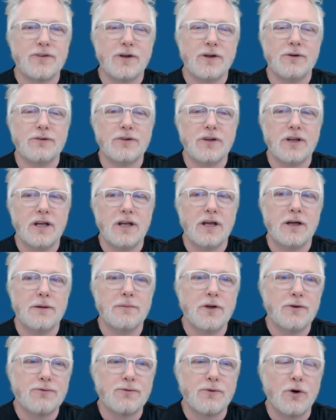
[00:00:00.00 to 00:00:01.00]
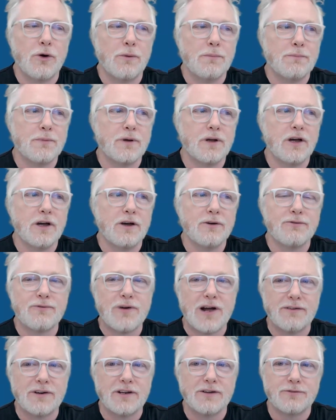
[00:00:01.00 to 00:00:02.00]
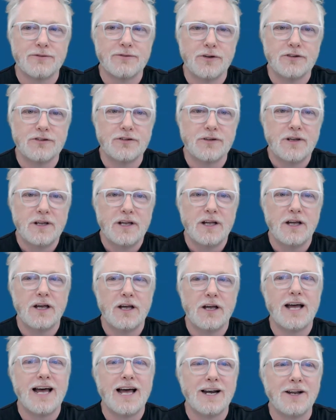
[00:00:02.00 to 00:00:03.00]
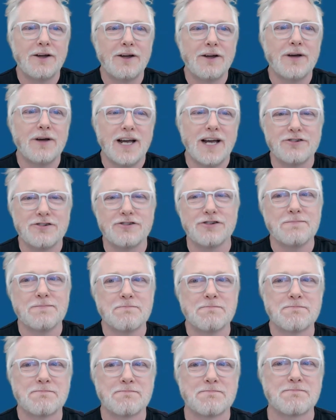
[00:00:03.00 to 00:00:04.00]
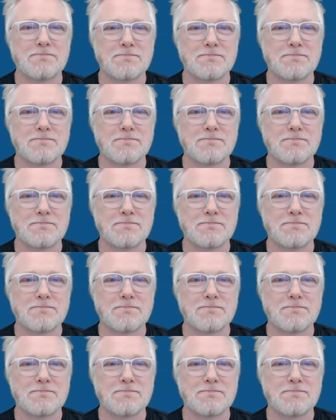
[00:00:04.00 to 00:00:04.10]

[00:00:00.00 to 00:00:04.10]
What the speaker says: Wingfield from Farringford. Hello, Andrew.